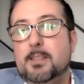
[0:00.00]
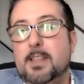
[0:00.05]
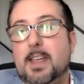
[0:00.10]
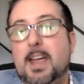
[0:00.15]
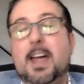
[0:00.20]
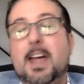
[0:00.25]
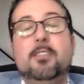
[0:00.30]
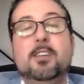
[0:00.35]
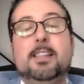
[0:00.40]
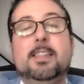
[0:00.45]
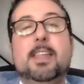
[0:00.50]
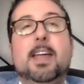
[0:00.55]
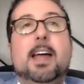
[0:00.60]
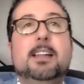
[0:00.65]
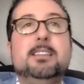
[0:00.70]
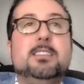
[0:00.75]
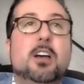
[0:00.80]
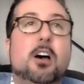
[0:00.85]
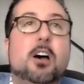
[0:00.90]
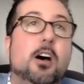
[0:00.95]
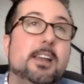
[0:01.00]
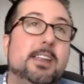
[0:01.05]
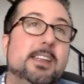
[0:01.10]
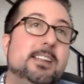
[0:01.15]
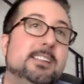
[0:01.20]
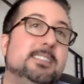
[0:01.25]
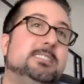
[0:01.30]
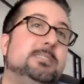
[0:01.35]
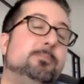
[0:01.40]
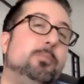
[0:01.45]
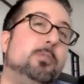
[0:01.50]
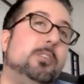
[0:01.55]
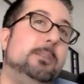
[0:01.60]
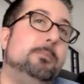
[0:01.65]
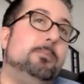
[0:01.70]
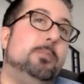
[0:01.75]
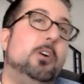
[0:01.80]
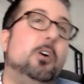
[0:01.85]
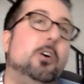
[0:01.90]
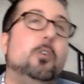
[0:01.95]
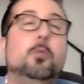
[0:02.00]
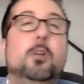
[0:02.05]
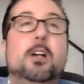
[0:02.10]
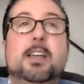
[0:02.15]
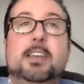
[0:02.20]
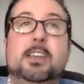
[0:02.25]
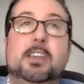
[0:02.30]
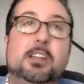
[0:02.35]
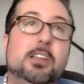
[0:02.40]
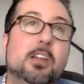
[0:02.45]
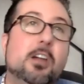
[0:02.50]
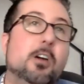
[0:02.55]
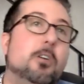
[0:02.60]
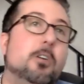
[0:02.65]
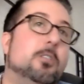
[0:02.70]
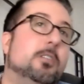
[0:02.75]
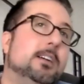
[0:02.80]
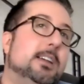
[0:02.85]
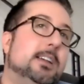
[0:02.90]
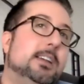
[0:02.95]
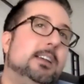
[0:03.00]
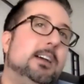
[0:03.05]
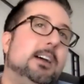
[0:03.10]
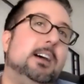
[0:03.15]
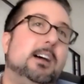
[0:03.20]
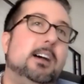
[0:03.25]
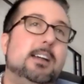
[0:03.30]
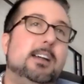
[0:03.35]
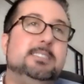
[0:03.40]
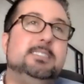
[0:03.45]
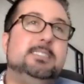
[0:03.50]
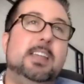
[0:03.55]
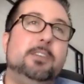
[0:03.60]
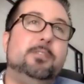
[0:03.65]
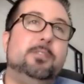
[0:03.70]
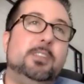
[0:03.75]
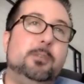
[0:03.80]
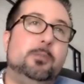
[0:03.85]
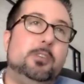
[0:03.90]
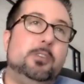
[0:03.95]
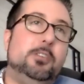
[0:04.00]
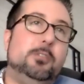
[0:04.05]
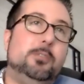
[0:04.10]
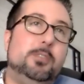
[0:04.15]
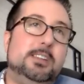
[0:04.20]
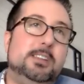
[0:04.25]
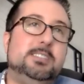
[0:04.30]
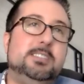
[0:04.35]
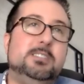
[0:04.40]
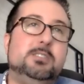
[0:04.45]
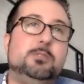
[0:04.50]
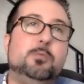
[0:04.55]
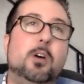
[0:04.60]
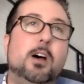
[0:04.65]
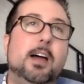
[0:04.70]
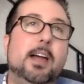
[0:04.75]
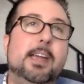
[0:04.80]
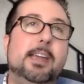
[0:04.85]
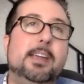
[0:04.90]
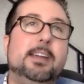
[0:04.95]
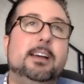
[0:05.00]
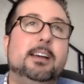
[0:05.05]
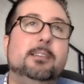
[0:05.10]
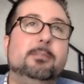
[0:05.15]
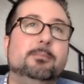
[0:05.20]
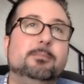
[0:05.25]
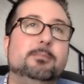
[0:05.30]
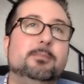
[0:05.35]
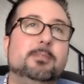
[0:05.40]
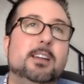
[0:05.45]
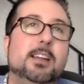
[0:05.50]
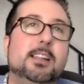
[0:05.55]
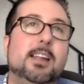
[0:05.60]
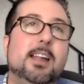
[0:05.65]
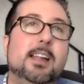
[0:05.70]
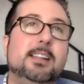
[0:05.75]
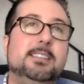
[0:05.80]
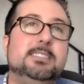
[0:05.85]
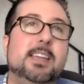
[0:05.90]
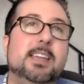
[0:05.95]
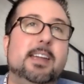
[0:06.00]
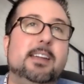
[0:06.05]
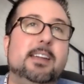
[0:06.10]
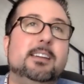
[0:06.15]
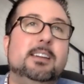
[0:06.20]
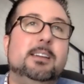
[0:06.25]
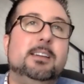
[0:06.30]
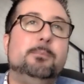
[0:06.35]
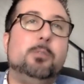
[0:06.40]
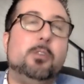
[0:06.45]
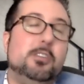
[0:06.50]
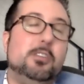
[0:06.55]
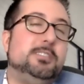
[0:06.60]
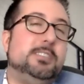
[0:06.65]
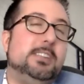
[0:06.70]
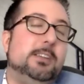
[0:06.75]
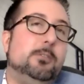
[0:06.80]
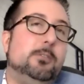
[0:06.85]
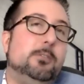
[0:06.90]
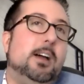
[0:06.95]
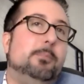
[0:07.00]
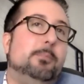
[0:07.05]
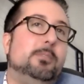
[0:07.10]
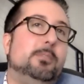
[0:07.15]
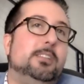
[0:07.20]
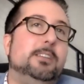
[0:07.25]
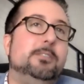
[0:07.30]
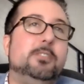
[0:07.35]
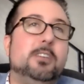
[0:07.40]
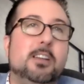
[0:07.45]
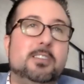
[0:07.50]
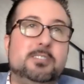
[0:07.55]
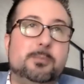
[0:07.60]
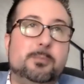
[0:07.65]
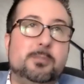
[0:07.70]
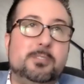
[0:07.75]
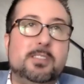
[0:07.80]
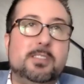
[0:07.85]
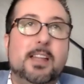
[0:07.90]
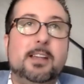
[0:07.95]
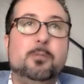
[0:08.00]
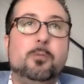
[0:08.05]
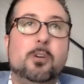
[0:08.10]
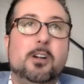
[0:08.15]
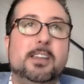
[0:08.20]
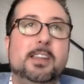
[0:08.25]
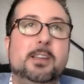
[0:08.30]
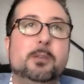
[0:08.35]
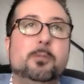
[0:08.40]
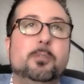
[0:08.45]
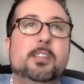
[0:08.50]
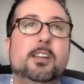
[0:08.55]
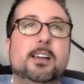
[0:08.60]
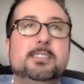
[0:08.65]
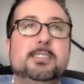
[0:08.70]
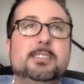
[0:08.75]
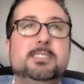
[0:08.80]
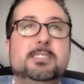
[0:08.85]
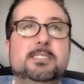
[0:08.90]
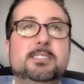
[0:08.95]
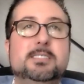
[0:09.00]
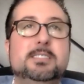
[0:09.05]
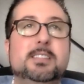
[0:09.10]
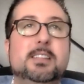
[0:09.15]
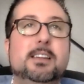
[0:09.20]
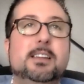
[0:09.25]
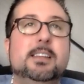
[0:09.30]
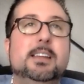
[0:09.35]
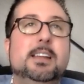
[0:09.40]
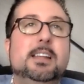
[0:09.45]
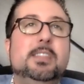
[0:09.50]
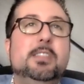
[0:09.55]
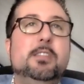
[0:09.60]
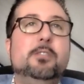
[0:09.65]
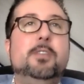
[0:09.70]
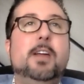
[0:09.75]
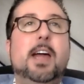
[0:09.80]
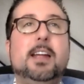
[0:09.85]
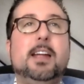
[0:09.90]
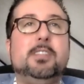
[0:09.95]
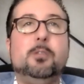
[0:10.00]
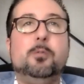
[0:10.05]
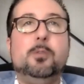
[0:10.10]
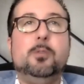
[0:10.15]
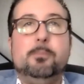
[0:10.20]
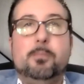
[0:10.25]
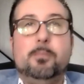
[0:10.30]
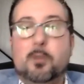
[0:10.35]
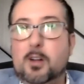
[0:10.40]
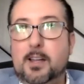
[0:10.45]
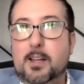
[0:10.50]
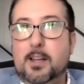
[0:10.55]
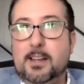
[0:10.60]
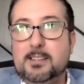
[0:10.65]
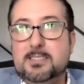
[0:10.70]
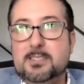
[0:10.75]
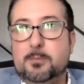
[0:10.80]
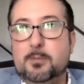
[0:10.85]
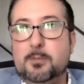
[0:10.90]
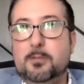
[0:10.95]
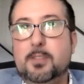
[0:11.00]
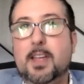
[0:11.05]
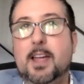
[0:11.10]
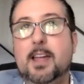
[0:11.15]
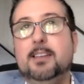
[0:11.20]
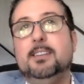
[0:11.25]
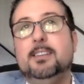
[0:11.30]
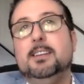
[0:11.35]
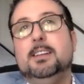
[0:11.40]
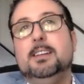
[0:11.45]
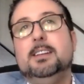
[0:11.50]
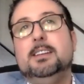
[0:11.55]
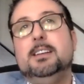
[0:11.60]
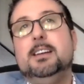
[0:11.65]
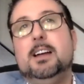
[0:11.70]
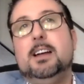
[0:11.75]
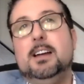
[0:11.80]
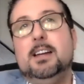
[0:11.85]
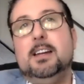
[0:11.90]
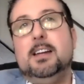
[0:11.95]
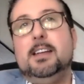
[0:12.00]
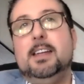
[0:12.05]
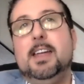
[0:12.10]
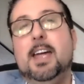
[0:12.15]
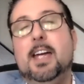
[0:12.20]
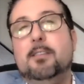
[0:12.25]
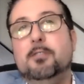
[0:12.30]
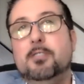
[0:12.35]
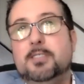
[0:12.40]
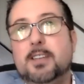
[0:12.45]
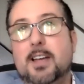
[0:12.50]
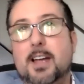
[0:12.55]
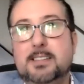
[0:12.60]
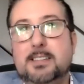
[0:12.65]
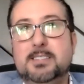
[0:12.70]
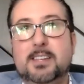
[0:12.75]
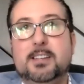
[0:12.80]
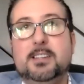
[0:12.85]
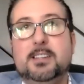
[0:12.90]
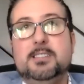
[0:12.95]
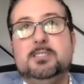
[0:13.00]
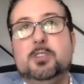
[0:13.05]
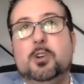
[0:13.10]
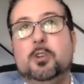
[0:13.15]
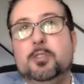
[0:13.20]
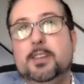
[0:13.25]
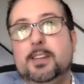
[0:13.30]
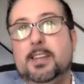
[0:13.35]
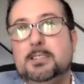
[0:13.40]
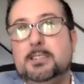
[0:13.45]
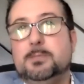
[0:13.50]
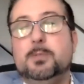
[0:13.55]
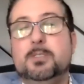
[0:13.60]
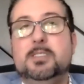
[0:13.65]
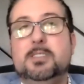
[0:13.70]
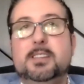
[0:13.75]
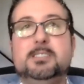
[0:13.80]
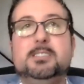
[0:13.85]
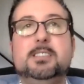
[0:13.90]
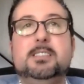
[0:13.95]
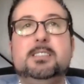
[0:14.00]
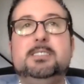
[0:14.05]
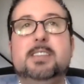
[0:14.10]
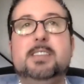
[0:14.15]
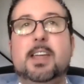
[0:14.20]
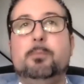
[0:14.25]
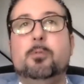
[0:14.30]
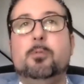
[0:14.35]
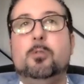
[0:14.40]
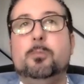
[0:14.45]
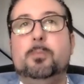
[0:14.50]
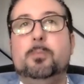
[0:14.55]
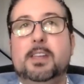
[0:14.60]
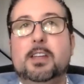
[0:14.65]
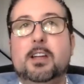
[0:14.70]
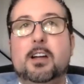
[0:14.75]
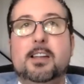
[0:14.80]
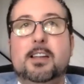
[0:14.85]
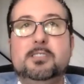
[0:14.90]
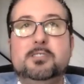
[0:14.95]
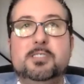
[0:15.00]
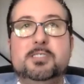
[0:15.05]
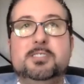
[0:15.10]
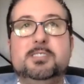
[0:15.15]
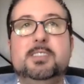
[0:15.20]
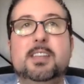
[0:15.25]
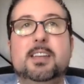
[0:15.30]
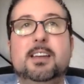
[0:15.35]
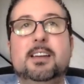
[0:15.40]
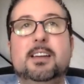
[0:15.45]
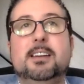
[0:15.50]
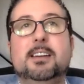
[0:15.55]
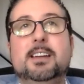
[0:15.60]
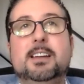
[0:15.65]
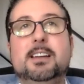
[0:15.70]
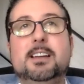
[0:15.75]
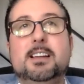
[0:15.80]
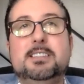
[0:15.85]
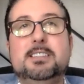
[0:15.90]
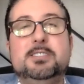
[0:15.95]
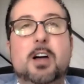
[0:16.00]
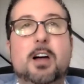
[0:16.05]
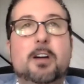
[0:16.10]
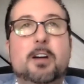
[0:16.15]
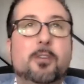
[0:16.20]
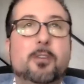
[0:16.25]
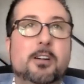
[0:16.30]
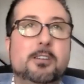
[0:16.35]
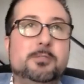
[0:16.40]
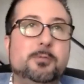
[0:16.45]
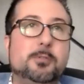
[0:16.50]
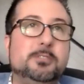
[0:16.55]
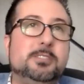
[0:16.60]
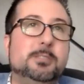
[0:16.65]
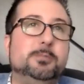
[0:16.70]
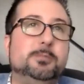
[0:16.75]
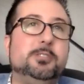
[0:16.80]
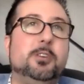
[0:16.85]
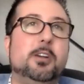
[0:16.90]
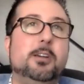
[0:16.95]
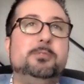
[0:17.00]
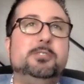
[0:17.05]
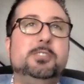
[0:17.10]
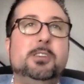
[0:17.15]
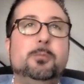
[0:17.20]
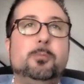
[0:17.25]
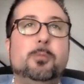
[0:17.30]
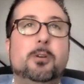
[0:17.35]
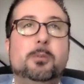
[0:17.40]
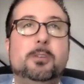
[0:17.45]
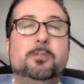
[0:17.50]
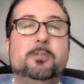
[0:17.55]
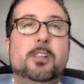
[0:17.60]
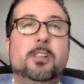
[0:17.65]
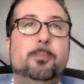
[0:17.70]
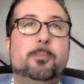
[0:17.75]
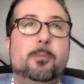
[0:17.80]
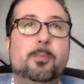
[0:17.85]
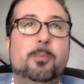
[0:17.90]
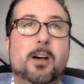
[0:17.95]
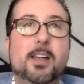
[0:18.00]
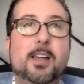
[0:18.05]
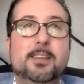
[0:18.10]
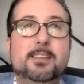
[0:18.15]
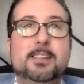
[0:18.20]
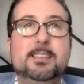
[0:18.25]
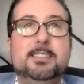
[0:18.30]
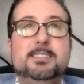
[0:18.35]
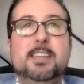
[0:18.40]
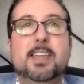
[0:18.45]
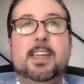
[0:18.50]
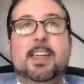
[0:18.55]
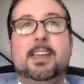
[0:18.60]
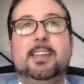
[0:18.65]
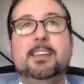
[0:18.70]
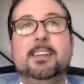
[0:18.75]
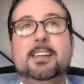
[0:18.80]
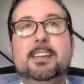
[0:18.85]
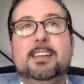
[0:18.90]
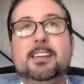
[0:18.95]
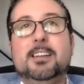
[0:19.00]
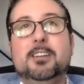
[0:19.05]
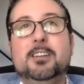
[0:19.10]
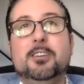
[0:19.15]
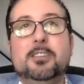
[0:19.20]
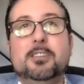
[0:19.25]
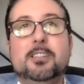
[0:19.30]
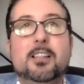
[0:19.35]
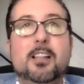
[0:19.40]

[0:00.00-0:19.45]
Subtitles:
Having that audience pre-built, ready to go, is definitely one of the reasons why I'd say personally why I believe customers like working with us is the fact that we bring some of that advertising and consulting expertise to the table beyond just a software subscription where we flip a button and say, good